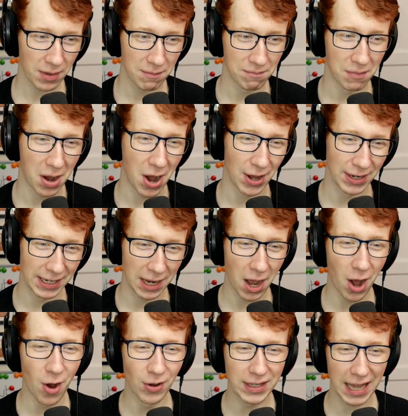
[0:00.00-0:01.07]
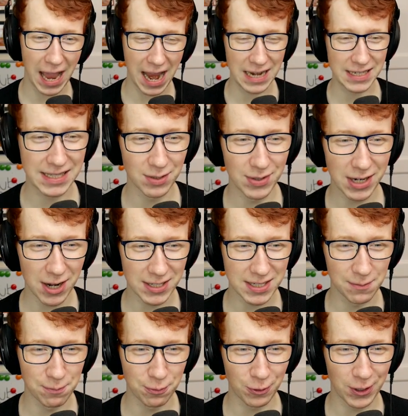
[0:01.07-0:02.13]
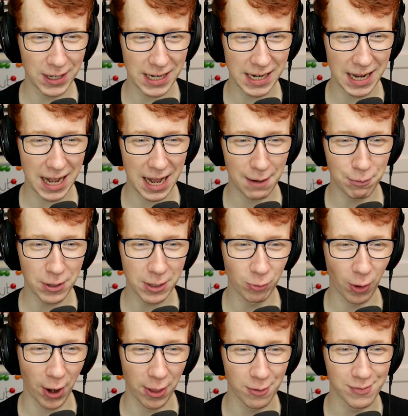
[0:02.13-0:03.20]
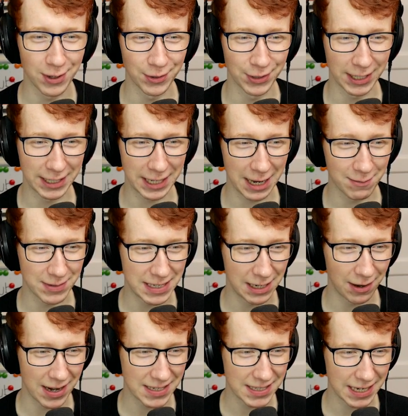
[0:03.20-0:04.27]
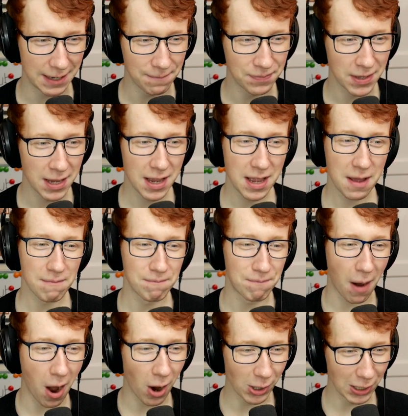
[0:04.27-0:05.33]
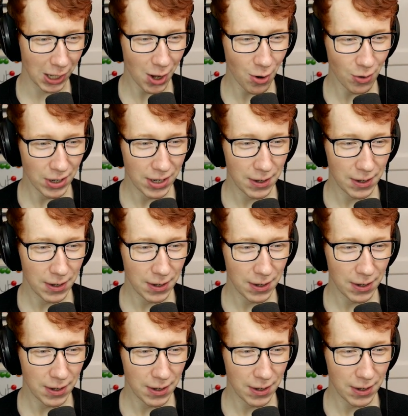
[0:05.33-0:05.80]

Monty. Okay, we got some pretty uh, pretty run-of-the-mill nicknames here, I see. Barlow?